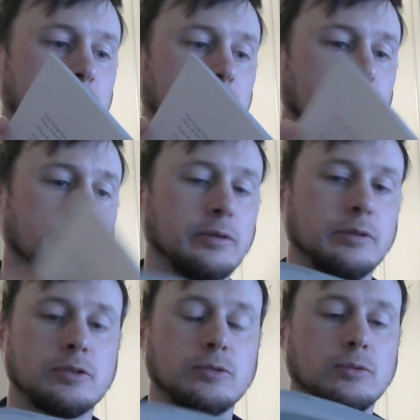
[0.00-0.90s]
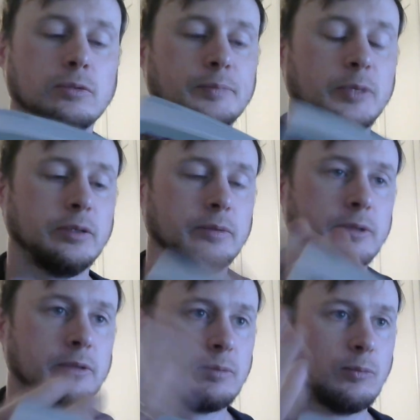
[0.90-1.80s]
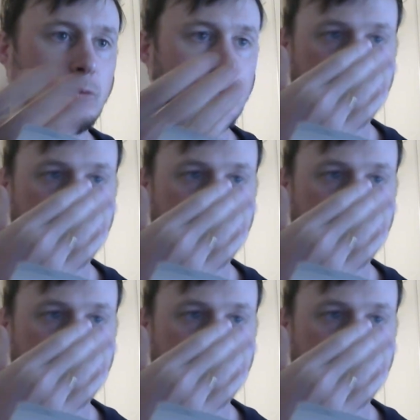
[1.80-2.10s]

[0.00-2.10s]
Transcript: in front of the school, but this is more